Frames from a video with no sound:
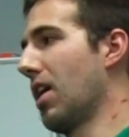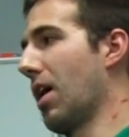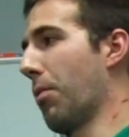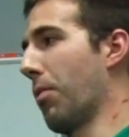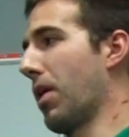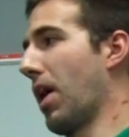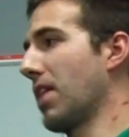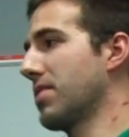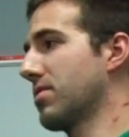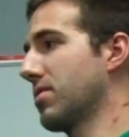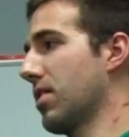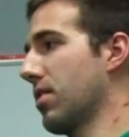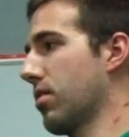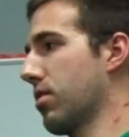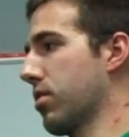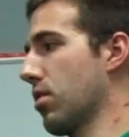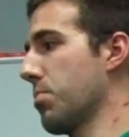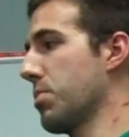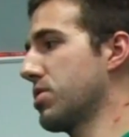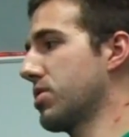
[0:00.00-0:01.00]
When I say
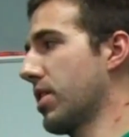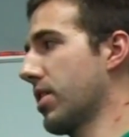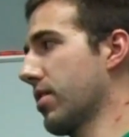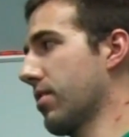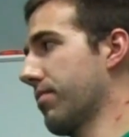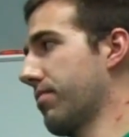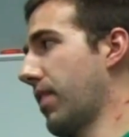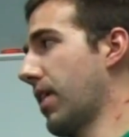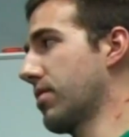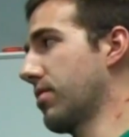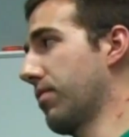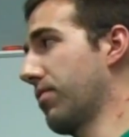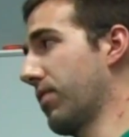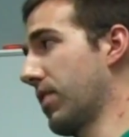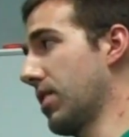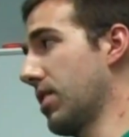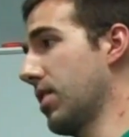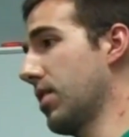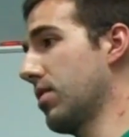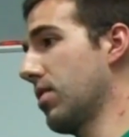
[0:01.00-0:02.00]
thermogenic effect of
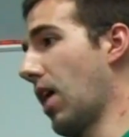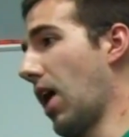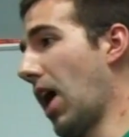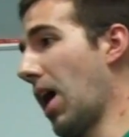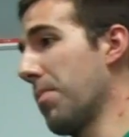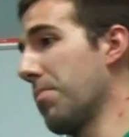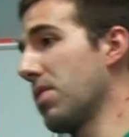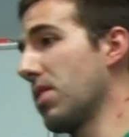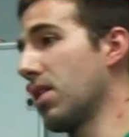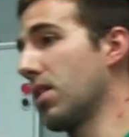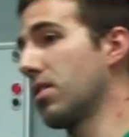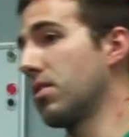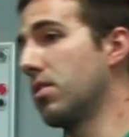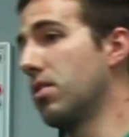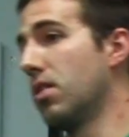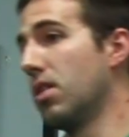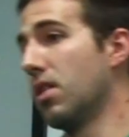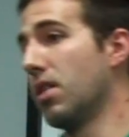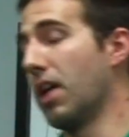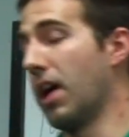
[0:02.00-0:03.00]
feeding, I mean
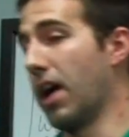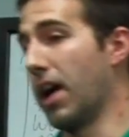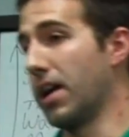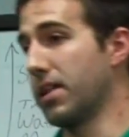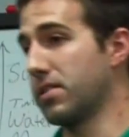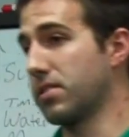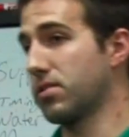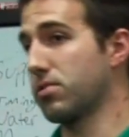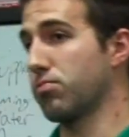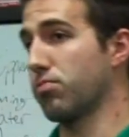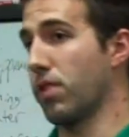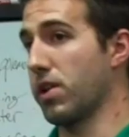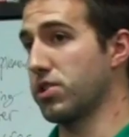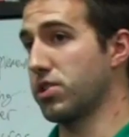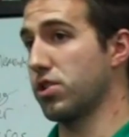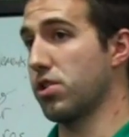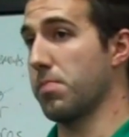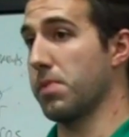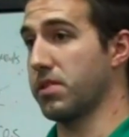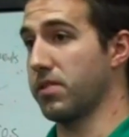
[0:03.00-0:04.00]
it's
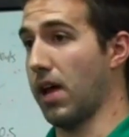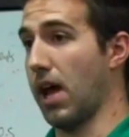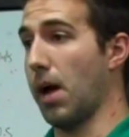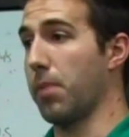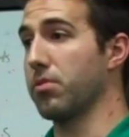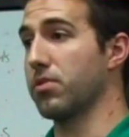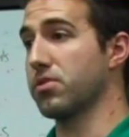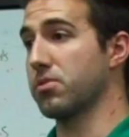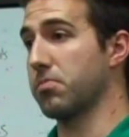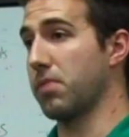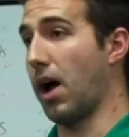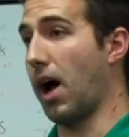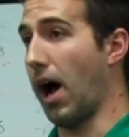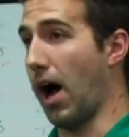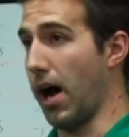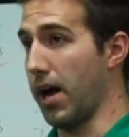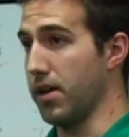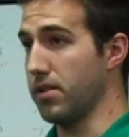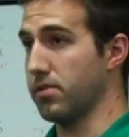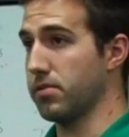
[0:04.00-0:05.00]
raising your metabolism the
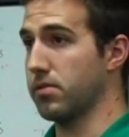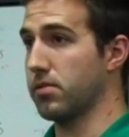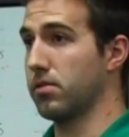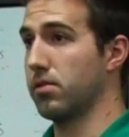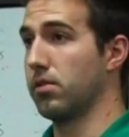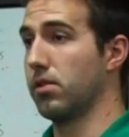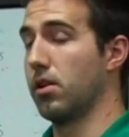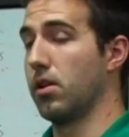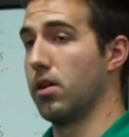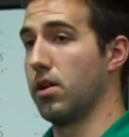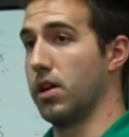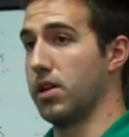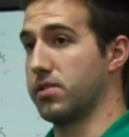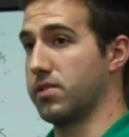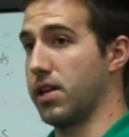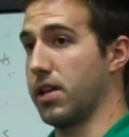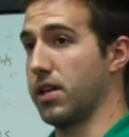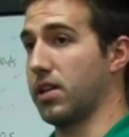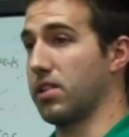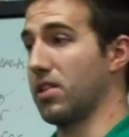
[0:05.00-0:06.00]
highest, it's
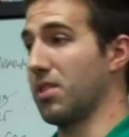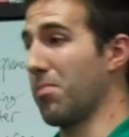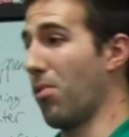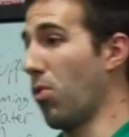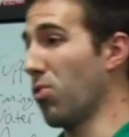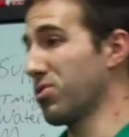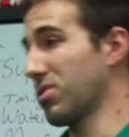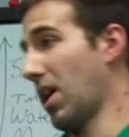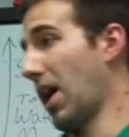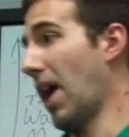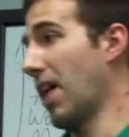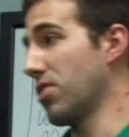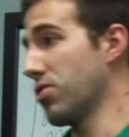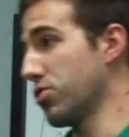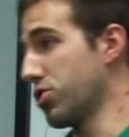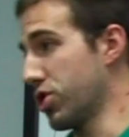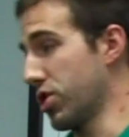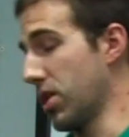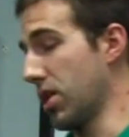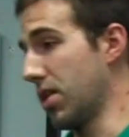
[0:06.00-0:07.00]
taking the most
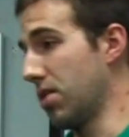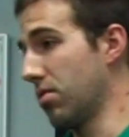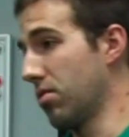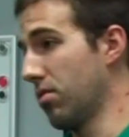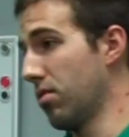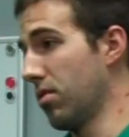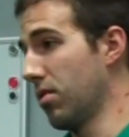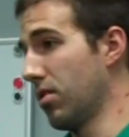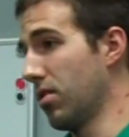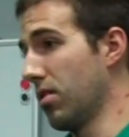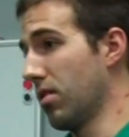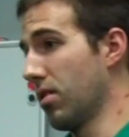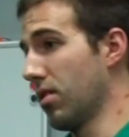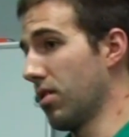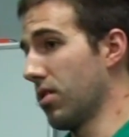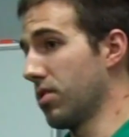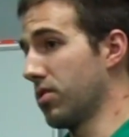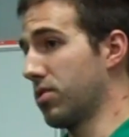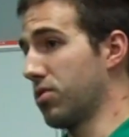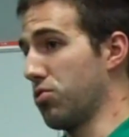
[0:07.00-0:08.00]
energy
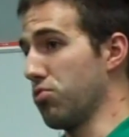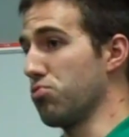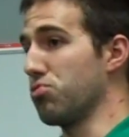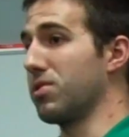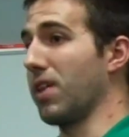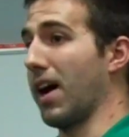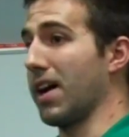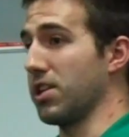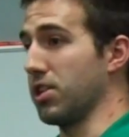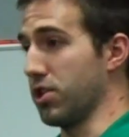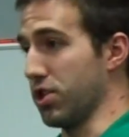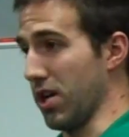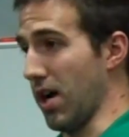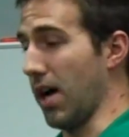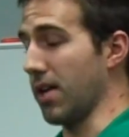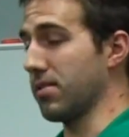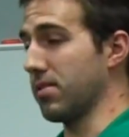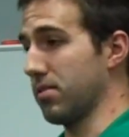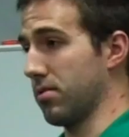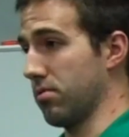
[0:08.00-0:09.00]
to
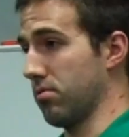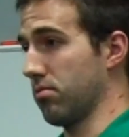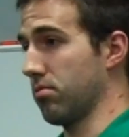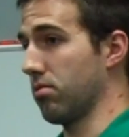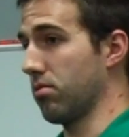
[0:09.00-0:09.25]
digest